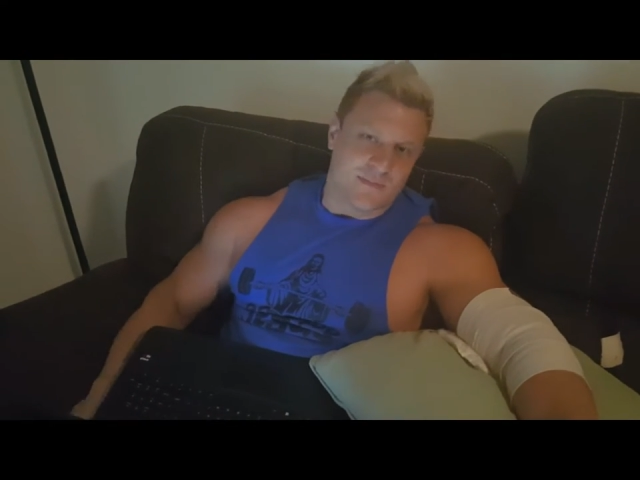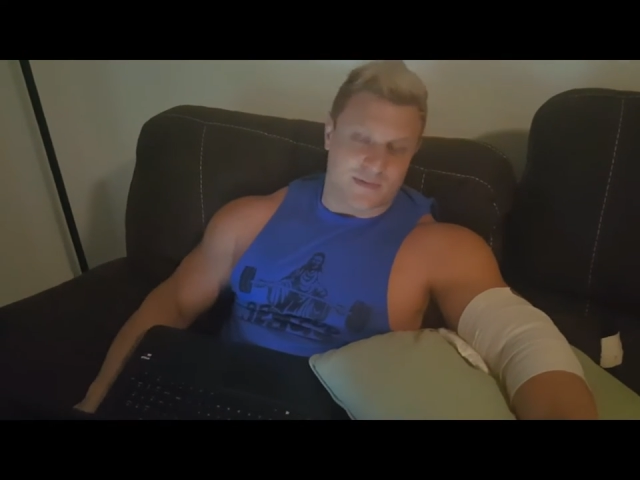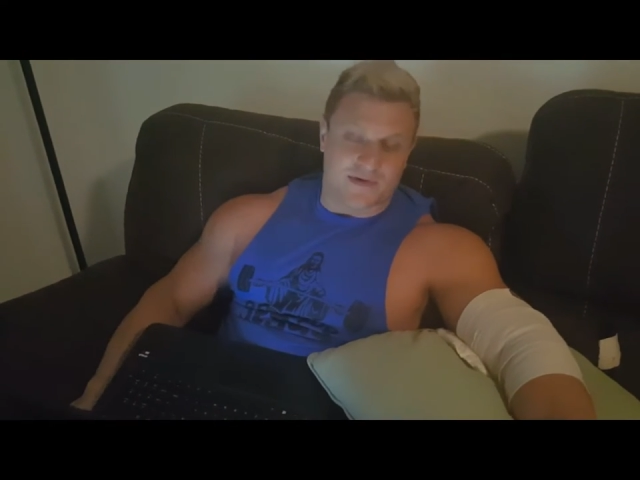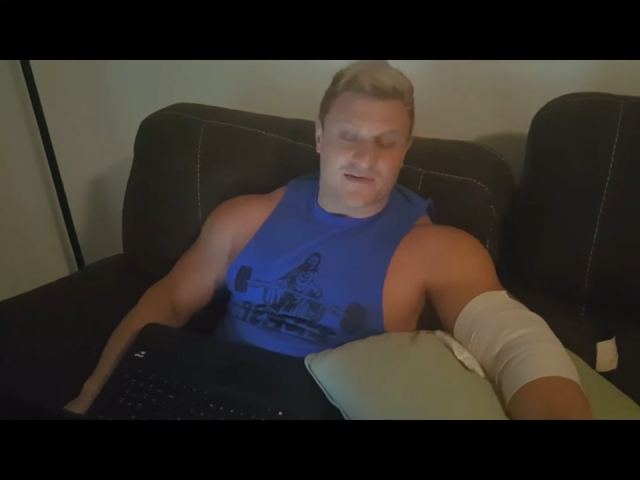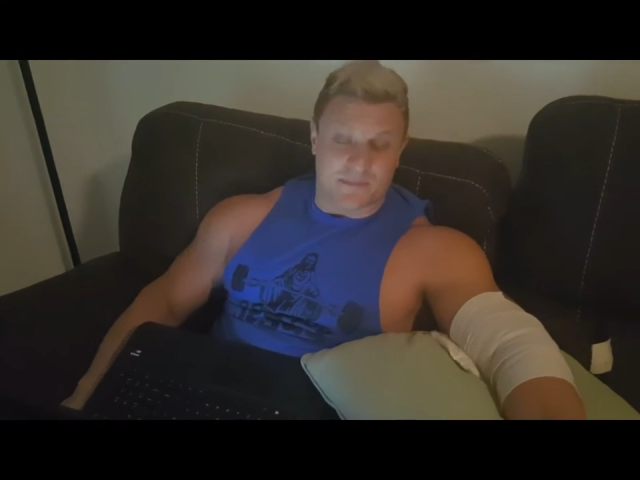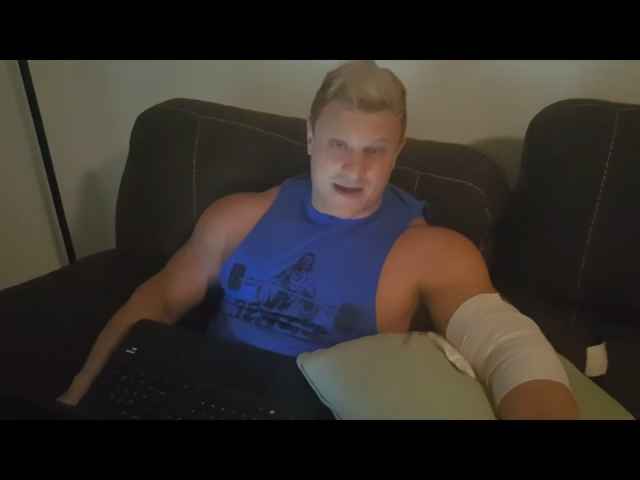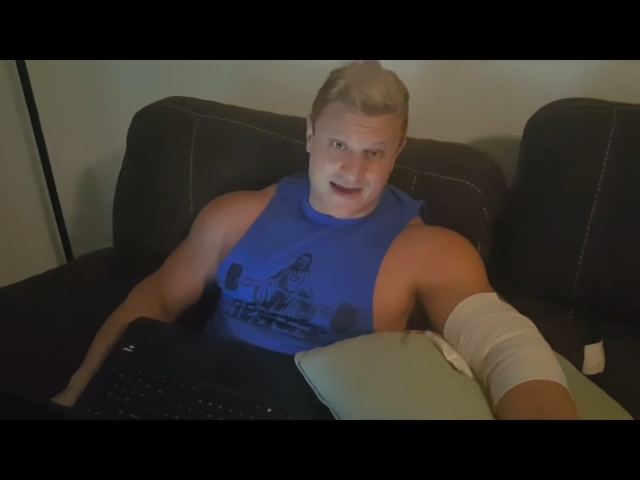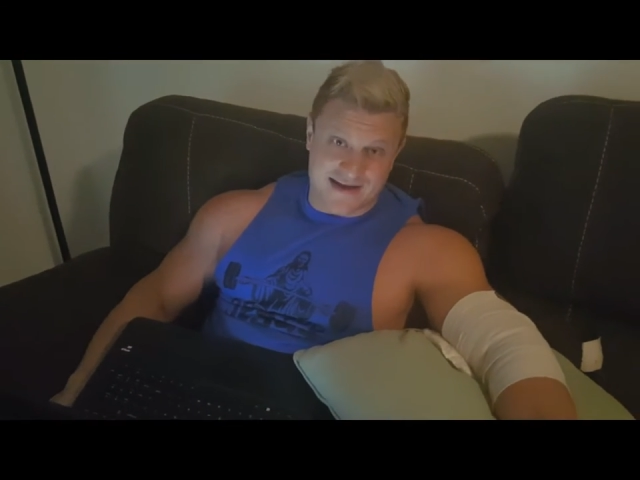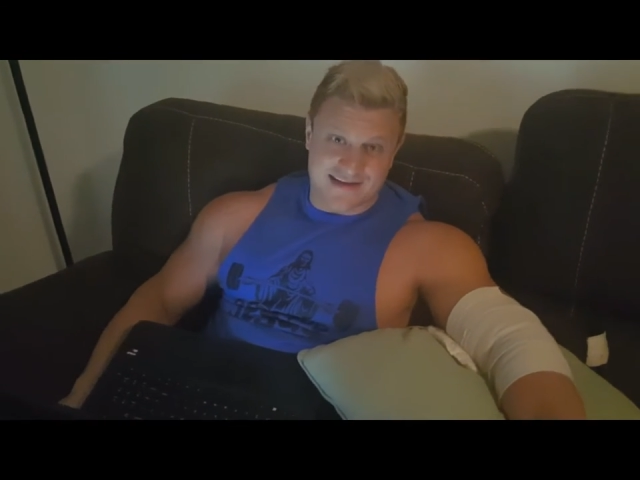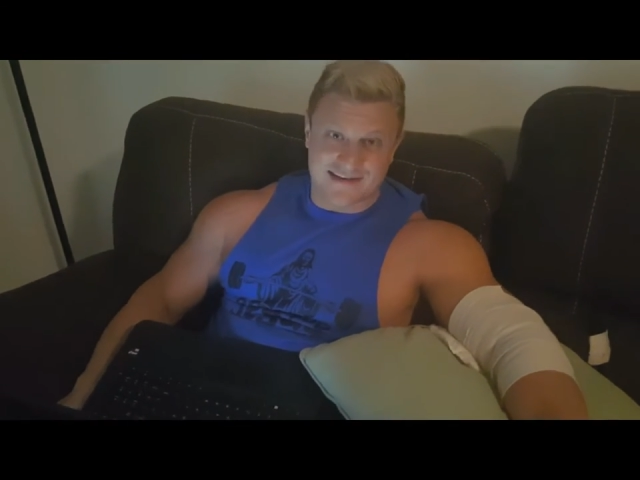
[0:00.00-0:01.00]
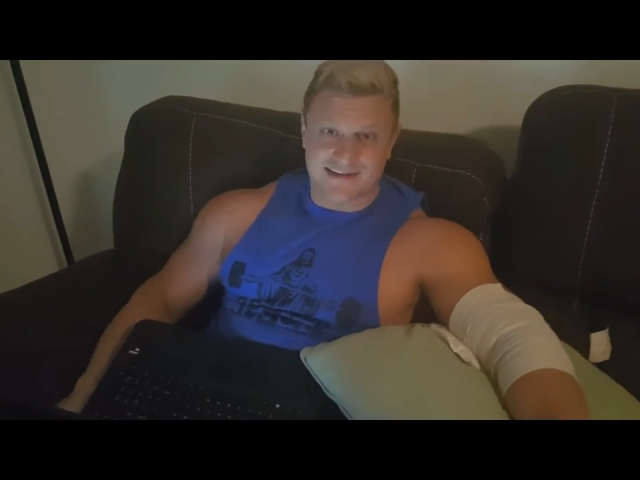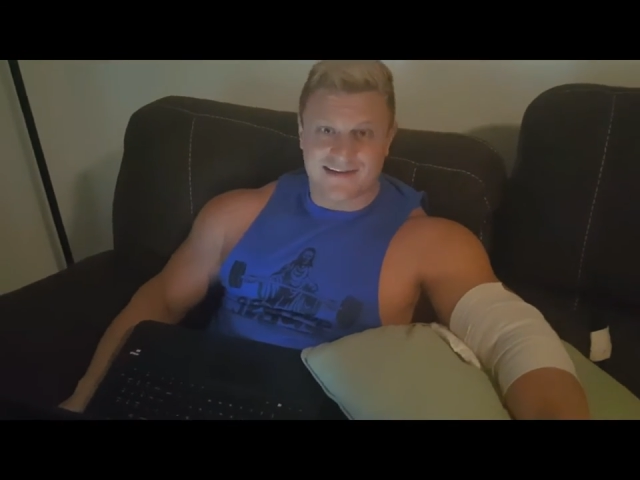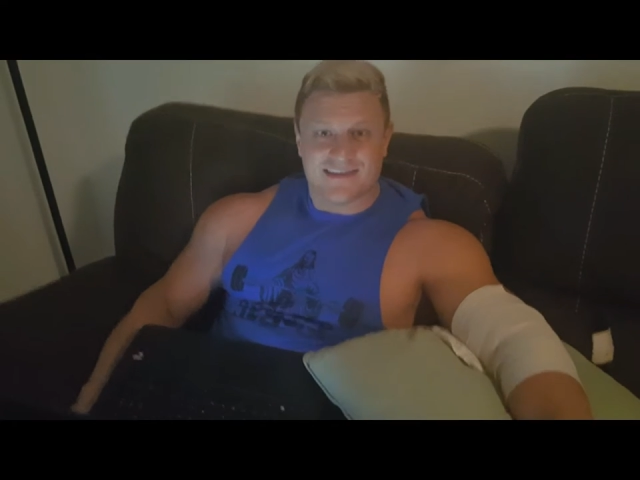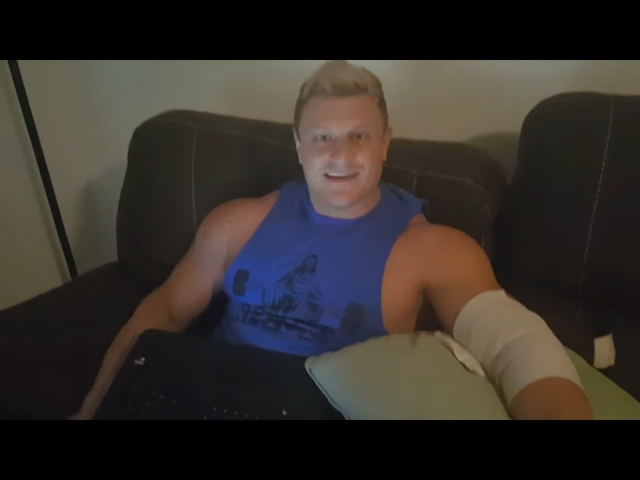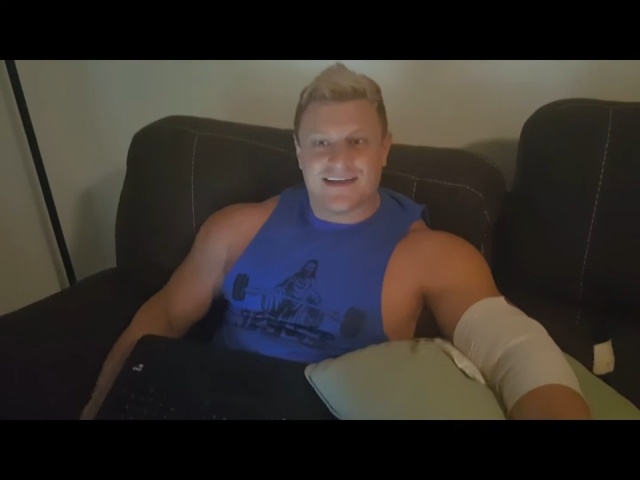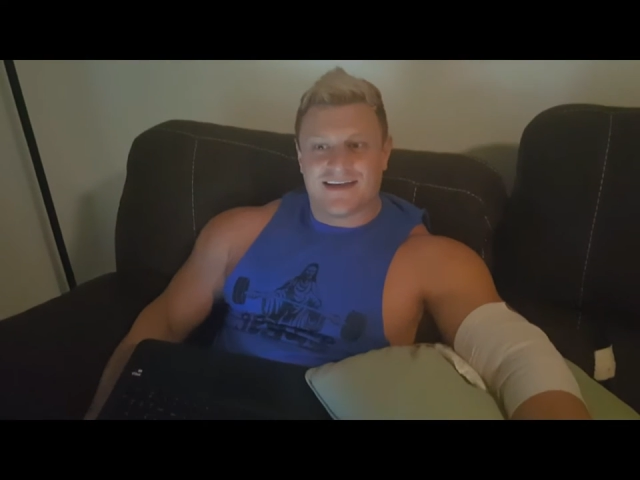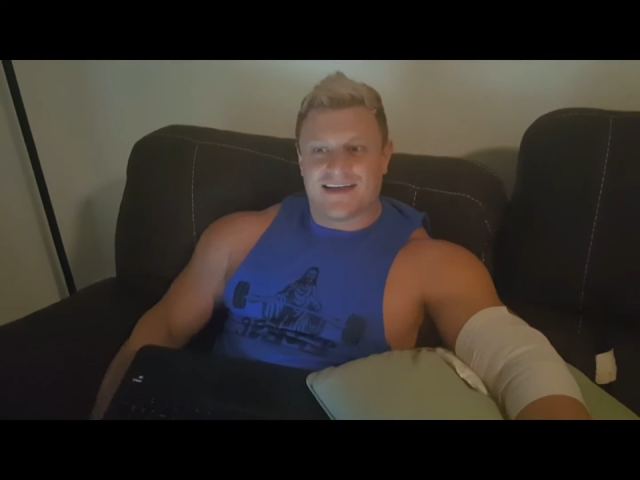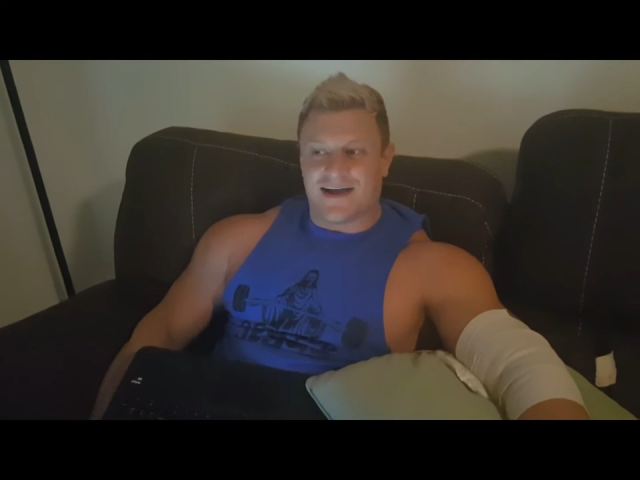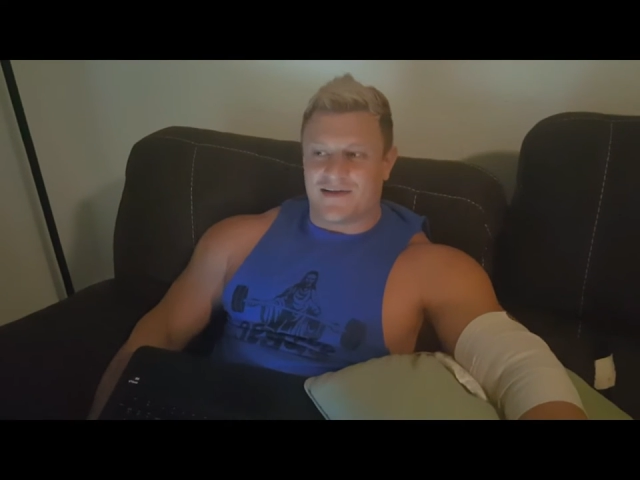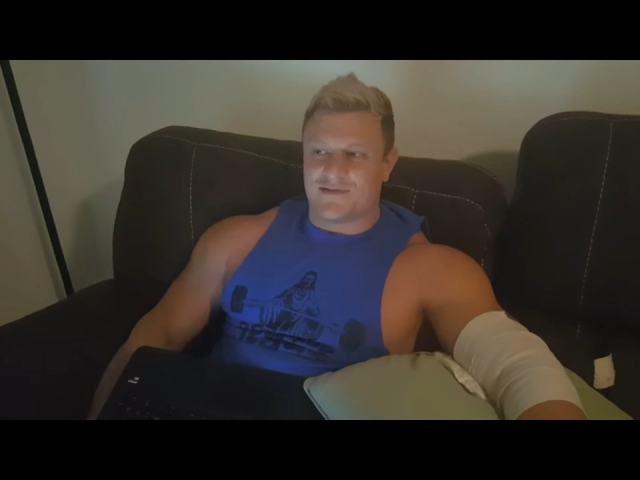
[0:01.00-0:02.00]
pretty much made it
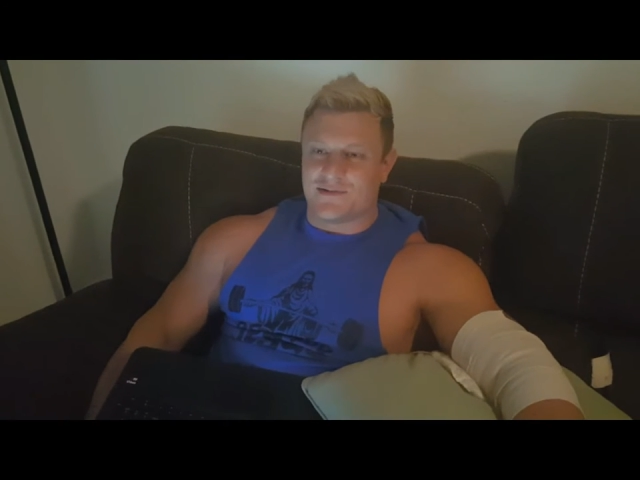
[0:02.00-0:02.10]
and i was